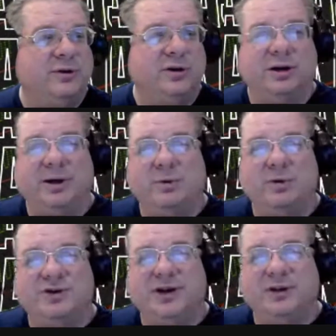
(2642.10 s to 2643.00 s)
little bit.
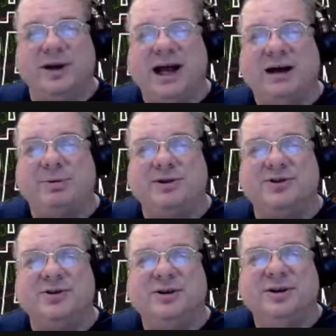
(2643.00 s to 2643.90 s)
We'll see what
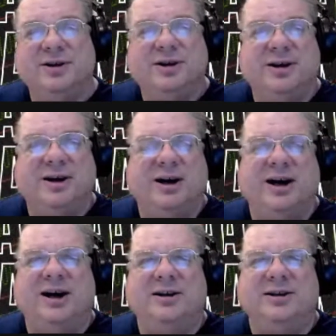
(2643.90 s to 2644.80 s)
happens.
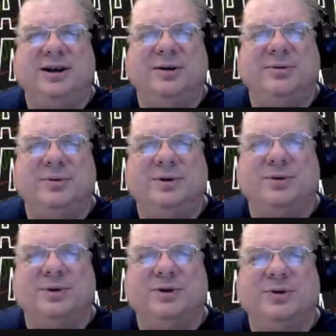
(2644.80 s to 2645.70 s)
We'll